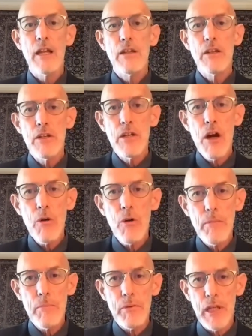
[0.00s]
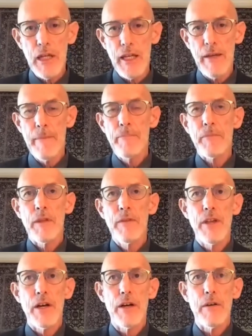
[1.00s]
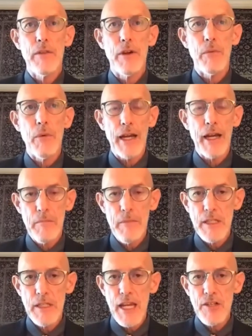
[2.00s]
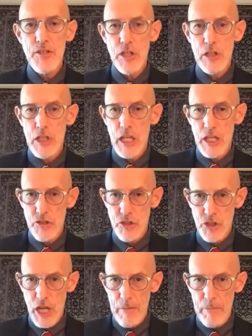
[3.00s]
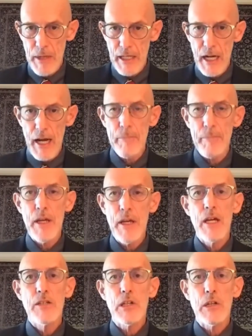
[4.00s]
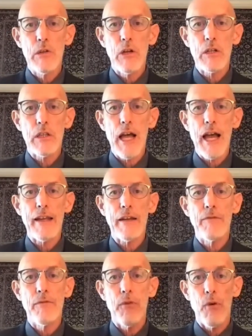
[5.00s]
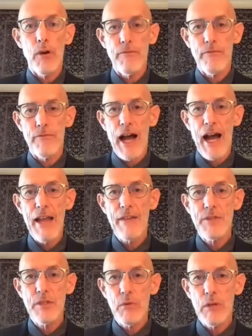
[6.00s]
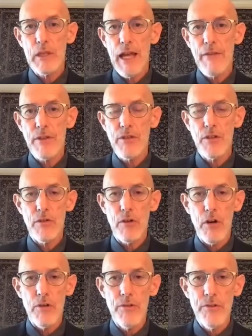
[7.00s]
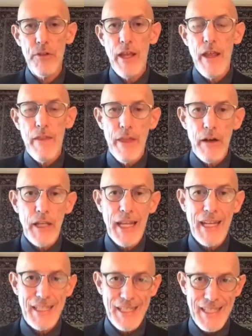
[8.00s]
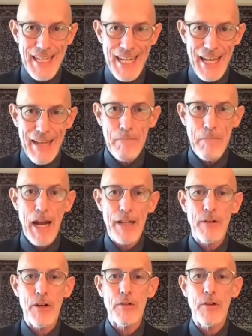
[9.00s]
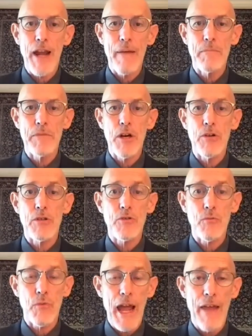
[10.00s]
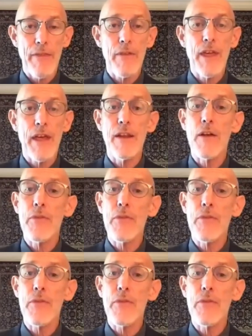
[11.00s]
Notably, the, the recommendation is shaping up to look like for 5 to 11 year olds, they'll get a 10 microgram dose rather than a